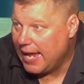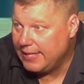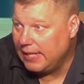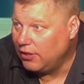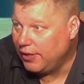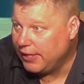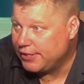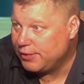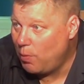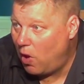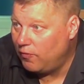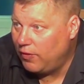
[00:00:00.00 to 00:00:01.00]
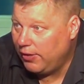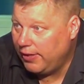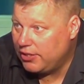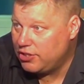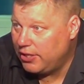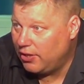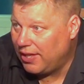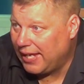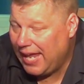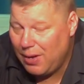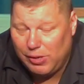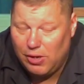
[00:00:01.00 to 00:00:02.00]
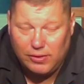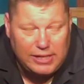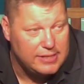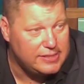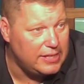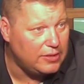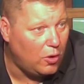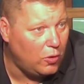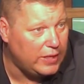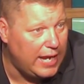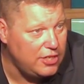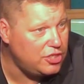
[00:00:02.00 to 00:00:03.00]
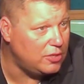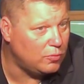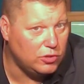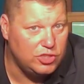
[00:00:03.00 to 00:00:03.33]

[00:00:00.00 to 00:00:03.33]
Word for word: And they look at a small village and they're like, hey, we don't need to send a whole nation.